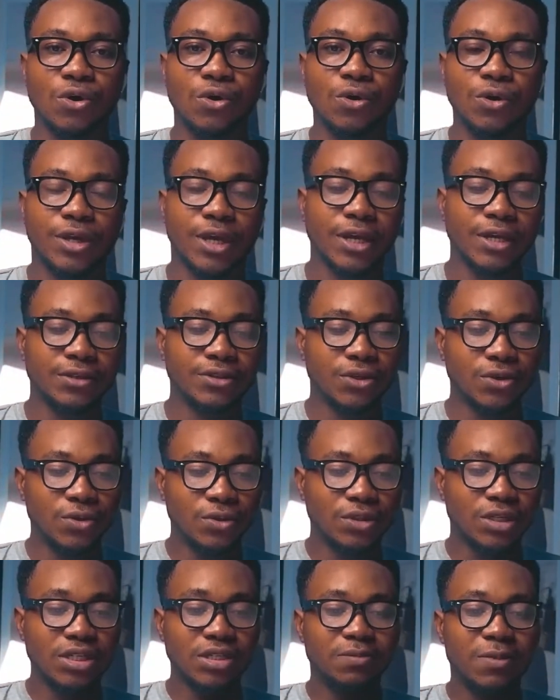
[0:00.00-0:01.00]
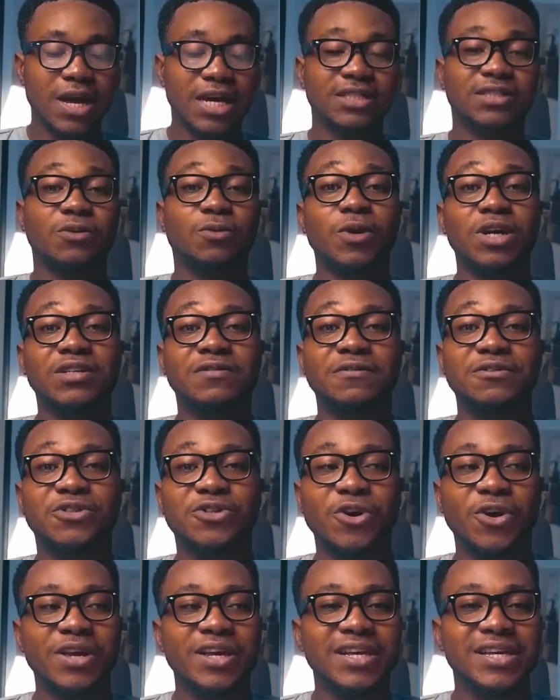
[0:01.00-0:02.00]
Okay, so this buyer's request
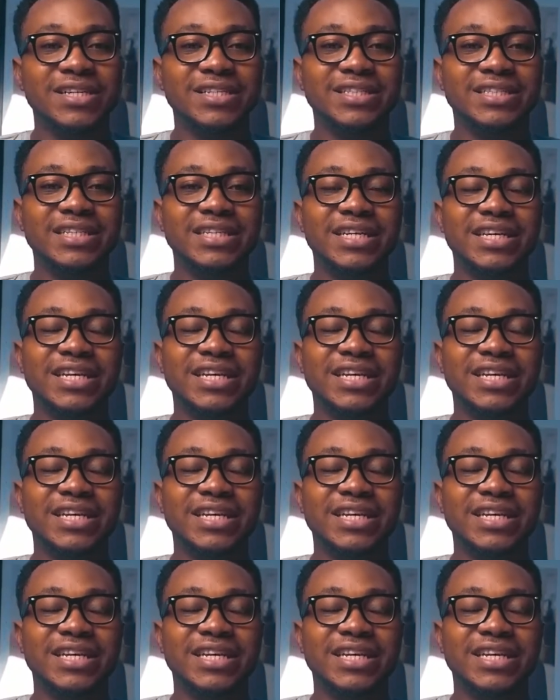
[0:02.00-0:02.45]
feature is